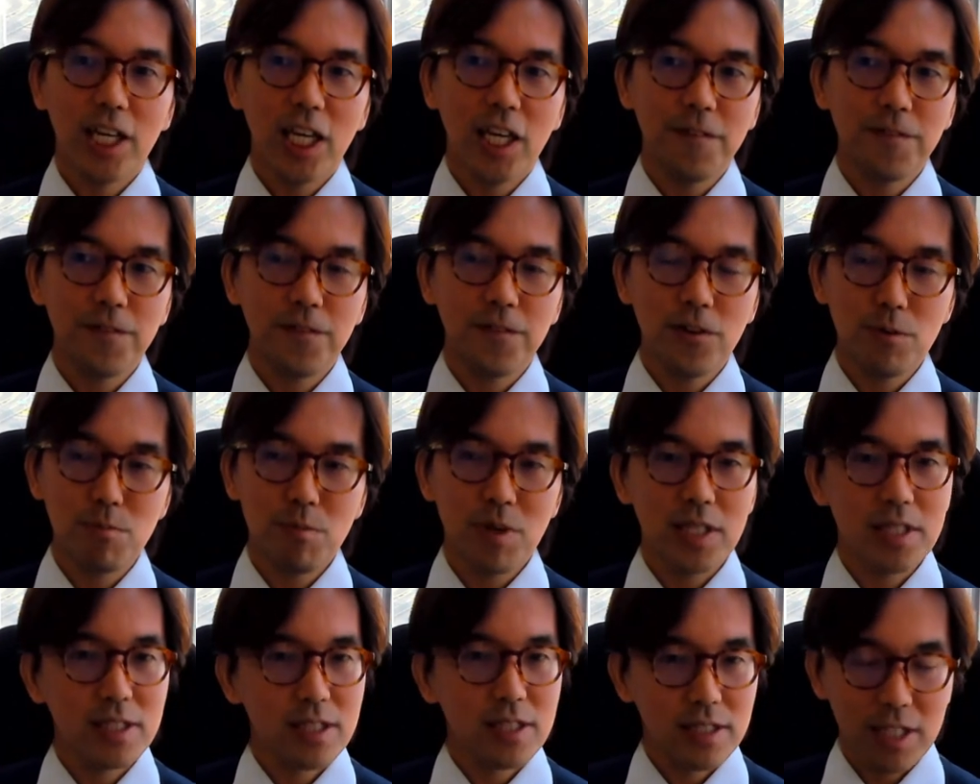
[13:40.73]
if you
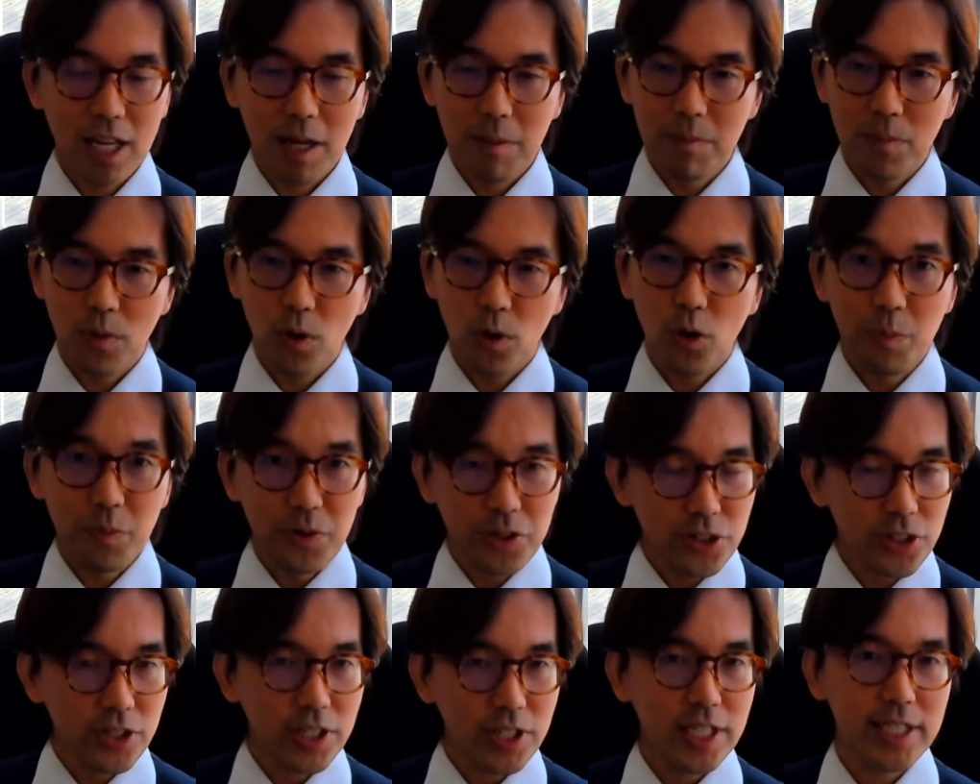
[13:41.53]
miss some
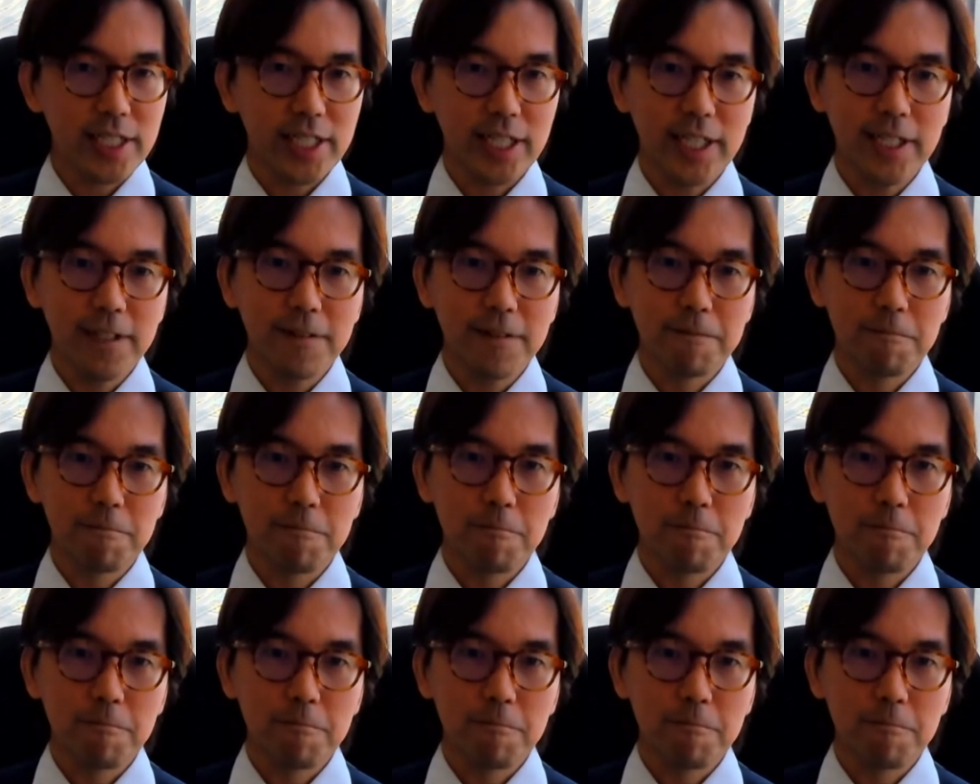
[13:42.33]
opportunity,